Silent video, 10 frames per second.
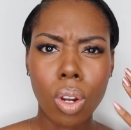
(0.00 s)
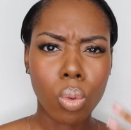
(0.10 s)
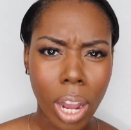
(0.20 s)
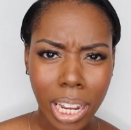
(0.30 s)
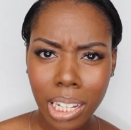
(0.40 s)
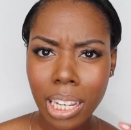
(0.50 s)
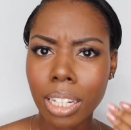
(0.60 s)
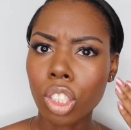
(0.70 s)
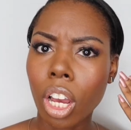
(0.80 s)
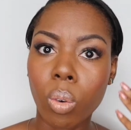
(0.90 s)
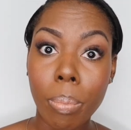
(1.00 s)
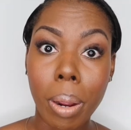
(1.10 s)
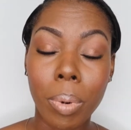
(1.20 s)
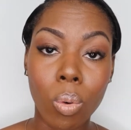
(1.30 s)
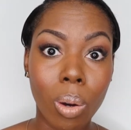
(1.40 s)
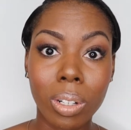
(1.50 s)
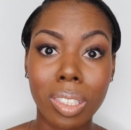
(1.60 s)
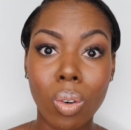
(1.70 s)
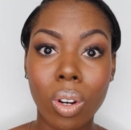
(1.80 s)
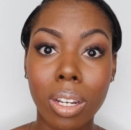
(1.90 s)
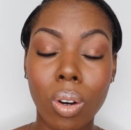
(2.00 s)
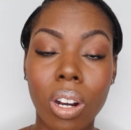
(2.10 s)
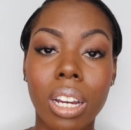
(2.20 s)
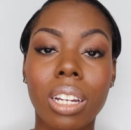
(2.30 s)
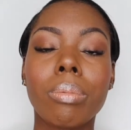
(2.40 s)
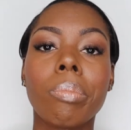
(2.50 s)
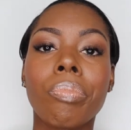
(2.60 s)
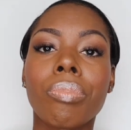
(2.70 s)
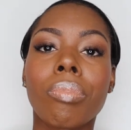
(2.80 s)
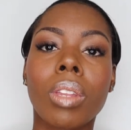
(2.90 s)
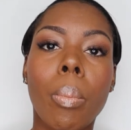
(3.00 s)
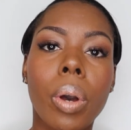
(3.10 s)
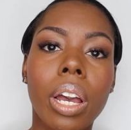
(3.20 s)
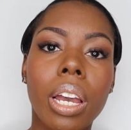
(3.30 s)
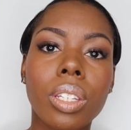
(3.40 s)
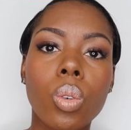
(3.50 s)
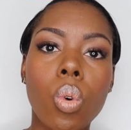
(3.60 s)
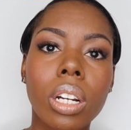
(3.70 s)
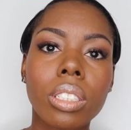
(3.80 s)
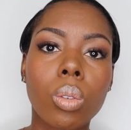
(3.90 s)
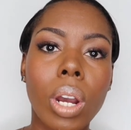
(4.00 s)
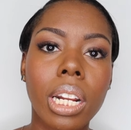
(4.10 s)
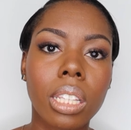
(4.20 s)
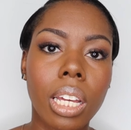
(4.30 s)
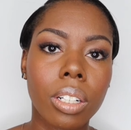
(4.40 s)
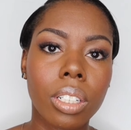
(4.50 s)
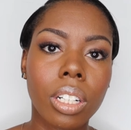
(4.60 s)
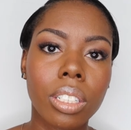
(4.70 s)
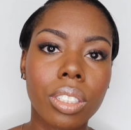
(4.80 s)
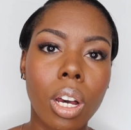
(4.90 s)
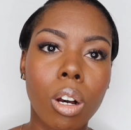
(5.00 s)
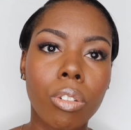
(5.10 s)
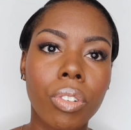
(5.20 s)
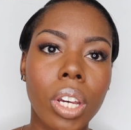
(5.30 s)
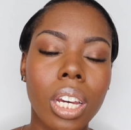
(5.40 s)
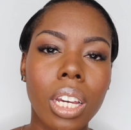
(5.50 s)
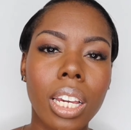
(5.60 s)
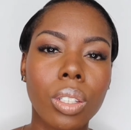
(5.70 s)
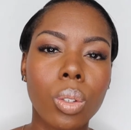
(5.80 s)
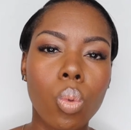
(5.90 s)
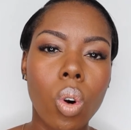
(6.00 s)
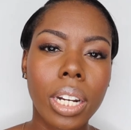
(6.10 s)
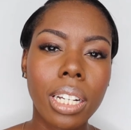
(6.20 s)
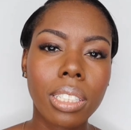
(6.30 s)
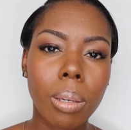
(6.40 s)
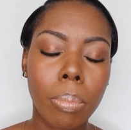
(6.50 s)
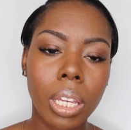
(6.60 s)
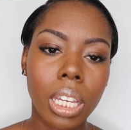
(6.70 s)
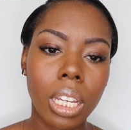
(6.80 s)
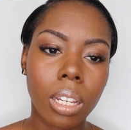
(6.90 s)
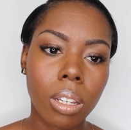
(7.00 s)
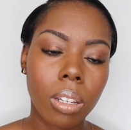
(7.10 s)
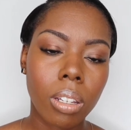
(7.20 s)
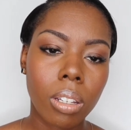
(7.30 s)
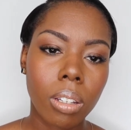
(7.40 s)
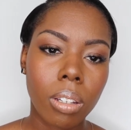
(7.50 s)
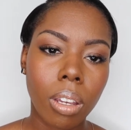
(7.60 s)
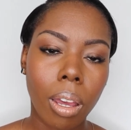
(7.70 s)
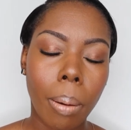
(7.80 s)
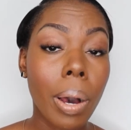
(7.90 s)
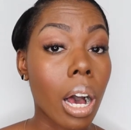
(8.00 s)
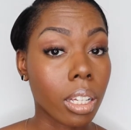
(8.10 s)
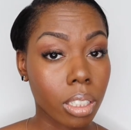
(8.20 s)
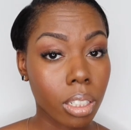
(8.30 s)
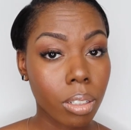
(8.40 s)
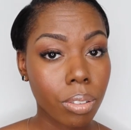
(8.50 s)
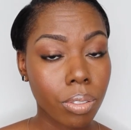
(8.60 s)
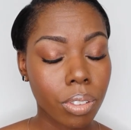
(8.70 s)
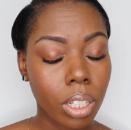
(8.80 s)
writing it and try to remember what was going on. But you want to write a letter to yourself, and you want it to be positive.